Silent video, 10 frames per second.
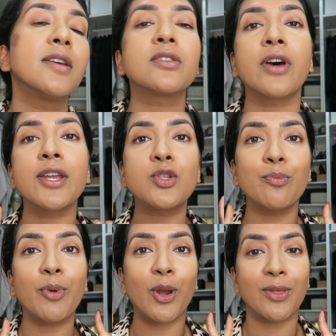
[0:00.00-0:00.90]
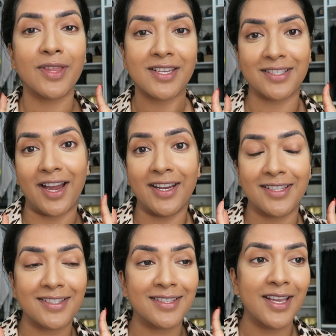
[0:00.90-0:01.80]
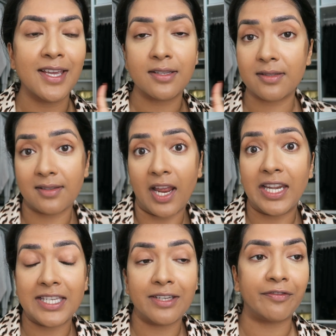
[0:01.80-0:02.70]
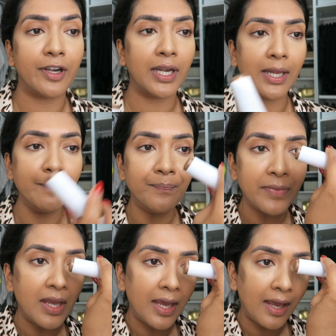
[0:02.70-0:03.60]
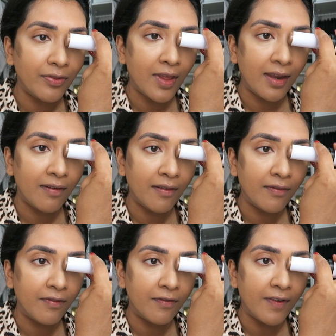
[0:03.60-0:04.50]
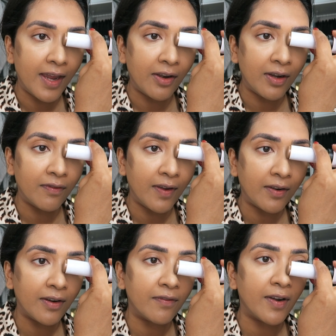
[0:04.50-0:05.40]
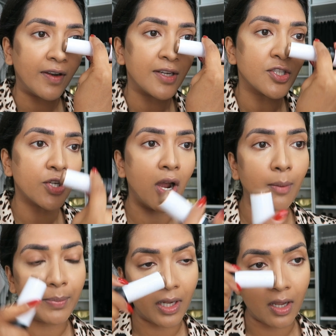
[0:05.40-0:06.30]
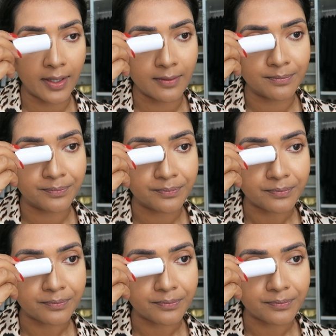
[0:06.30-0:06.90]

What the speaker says: So I do both these sides slightly differently, and then very sharp line.